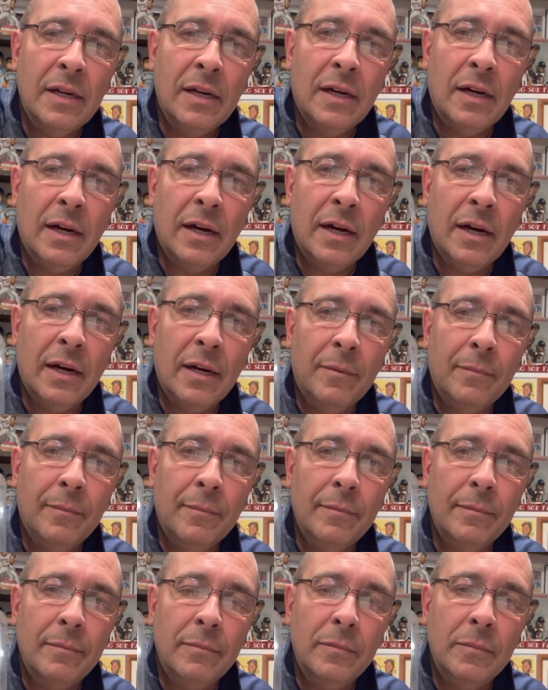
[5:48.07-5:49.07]
I
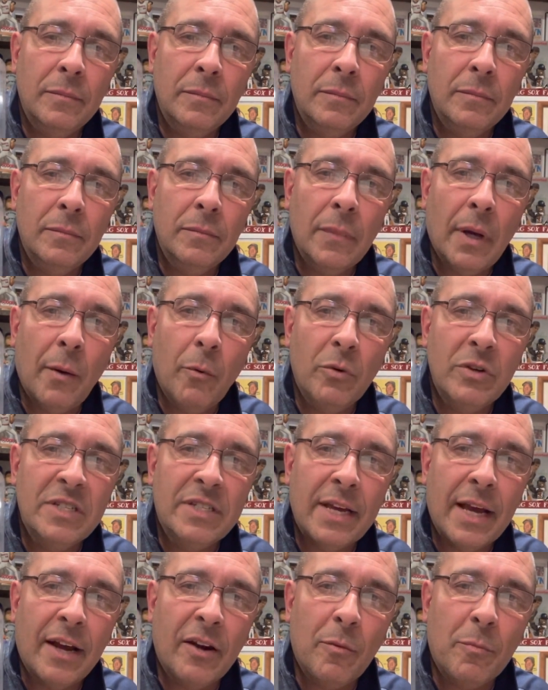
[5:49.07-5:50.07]
wouldn't say
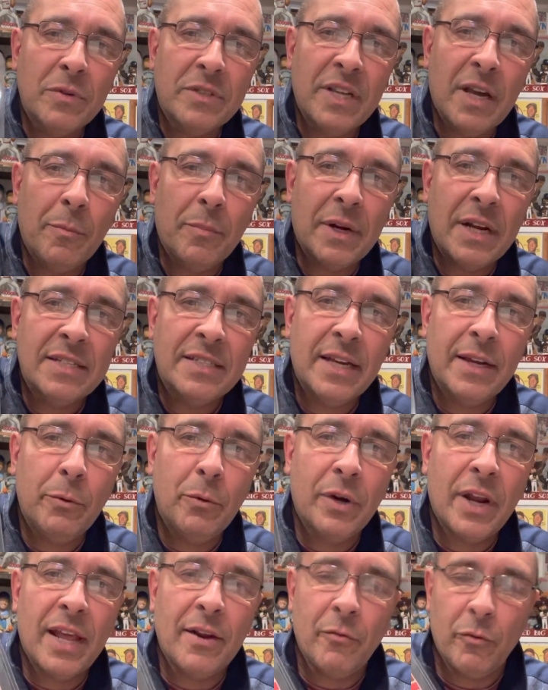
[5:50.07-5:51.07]
100%, but I'd say he
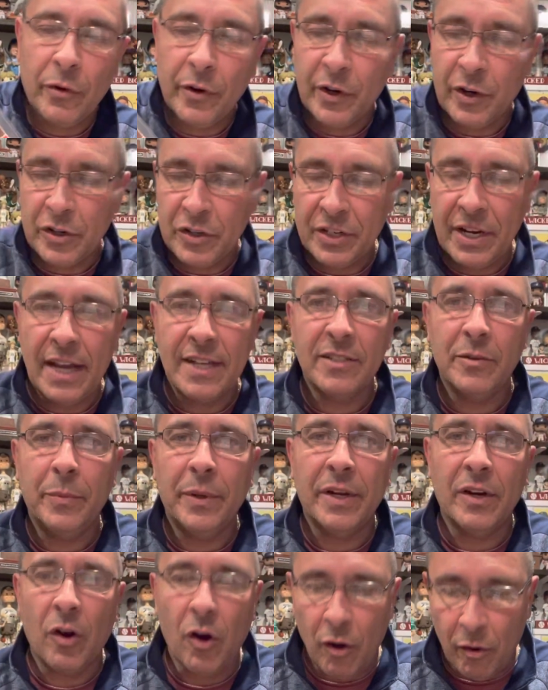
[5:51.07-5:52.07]
would have had a very good chance of
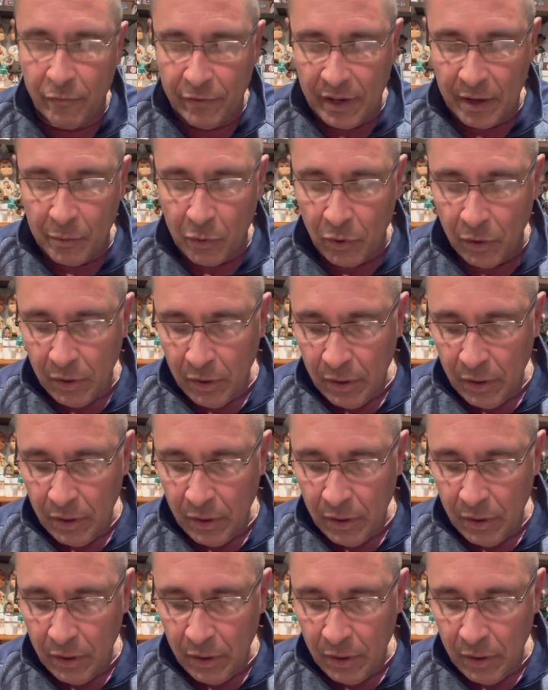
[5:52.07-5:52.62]
being a Hall of Famer.